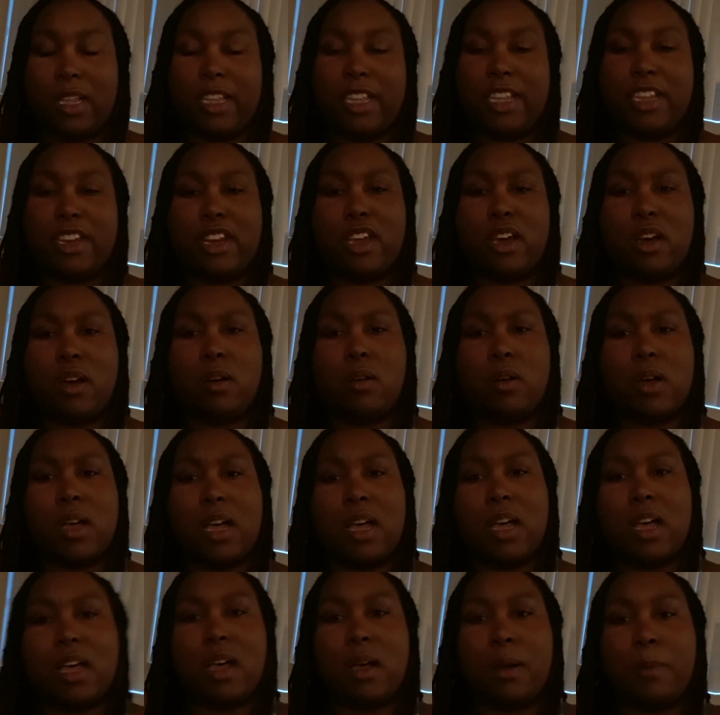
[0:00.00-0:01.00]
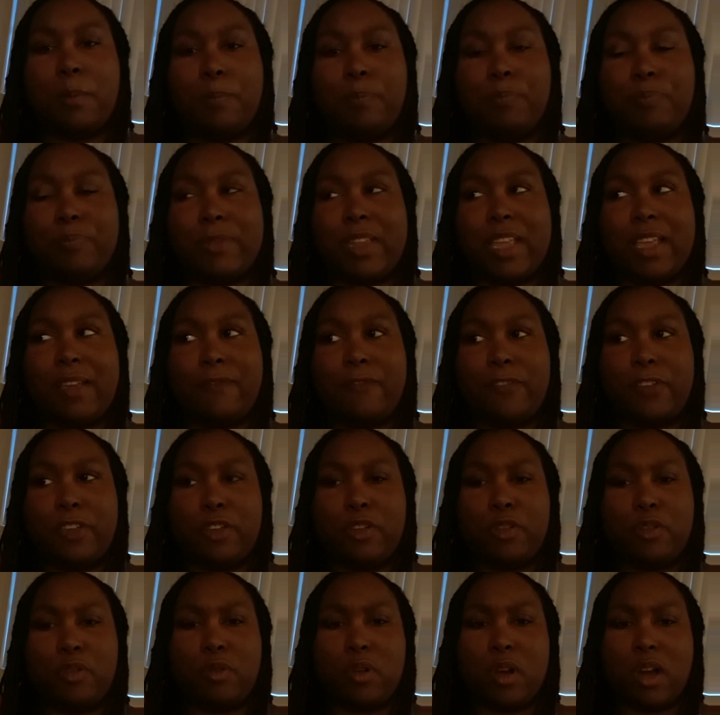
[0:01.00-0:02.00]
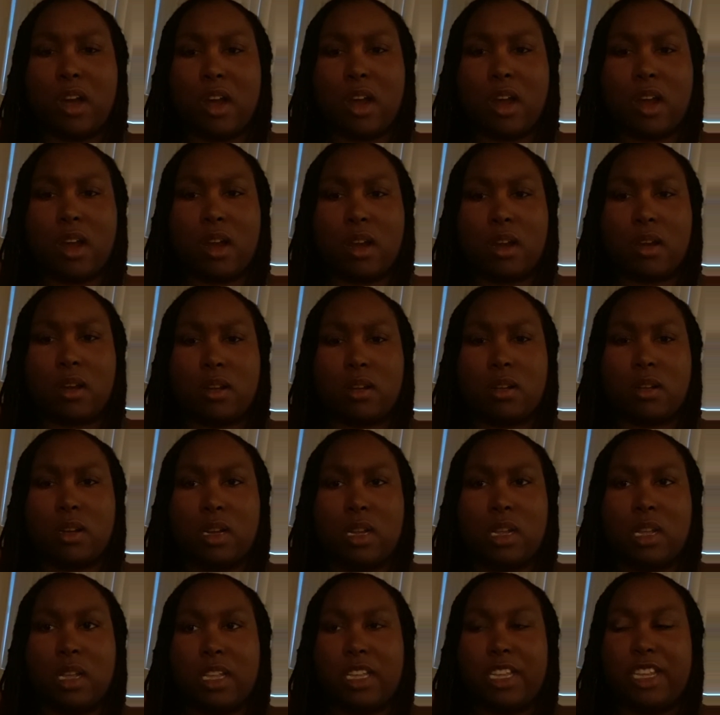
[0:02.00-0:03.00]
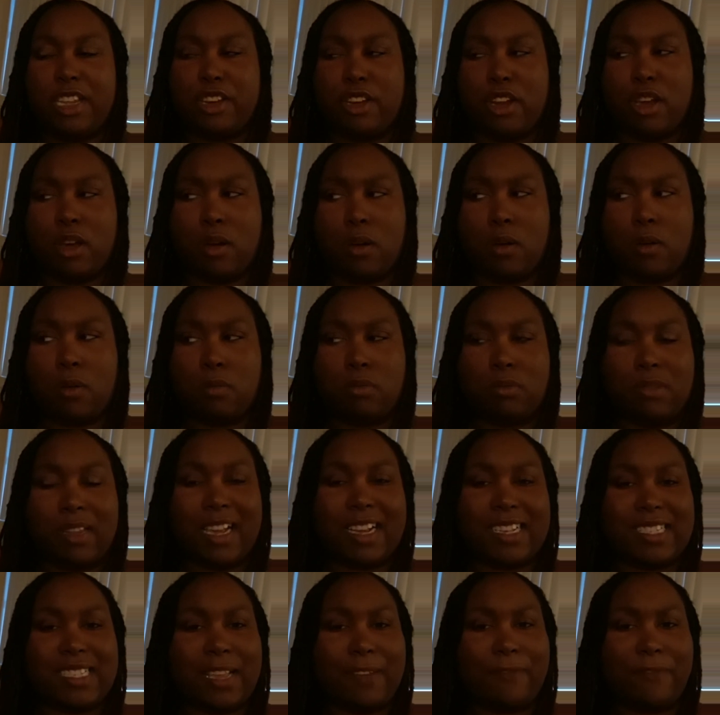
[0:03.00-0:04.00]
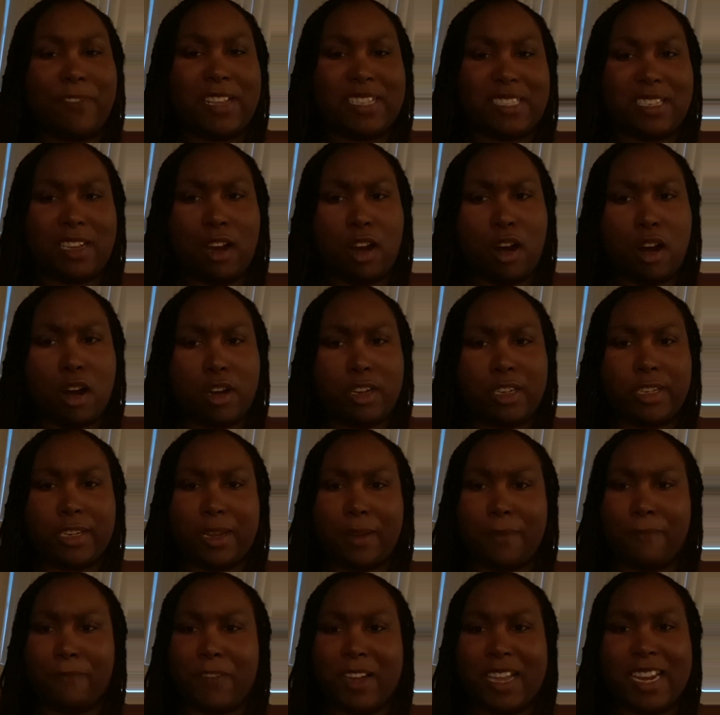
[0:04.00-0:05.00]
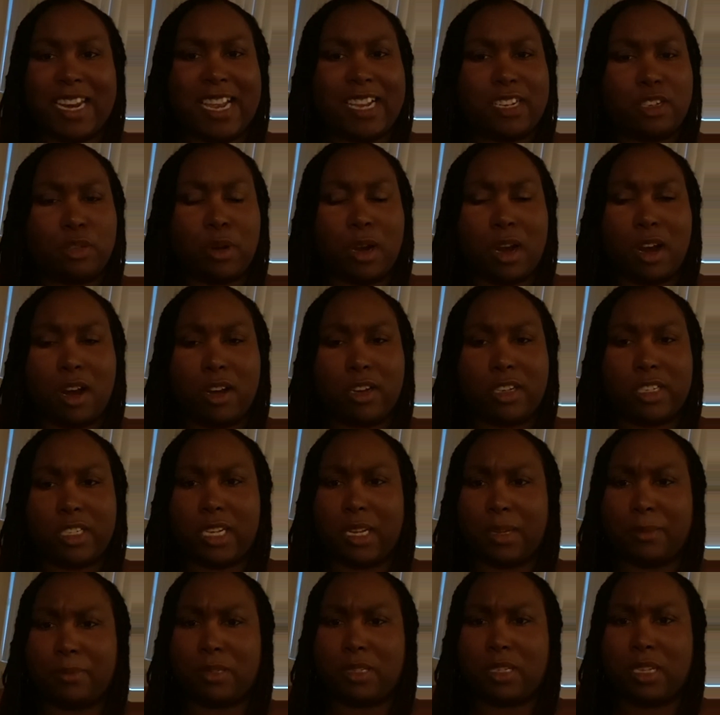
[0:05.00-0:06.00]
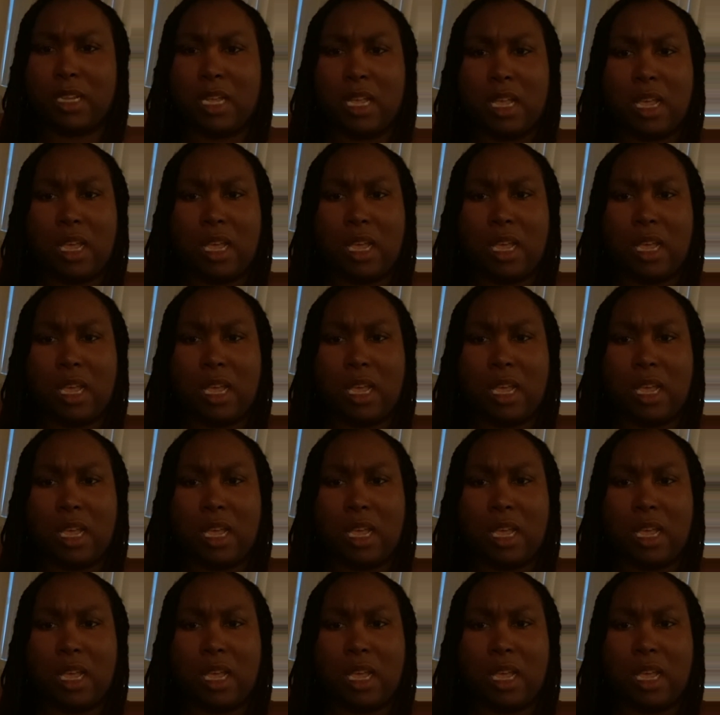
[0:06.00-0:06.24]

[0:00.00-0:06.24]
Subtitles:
You know, if you are, you know, like I say, facing hardship, financial hardships,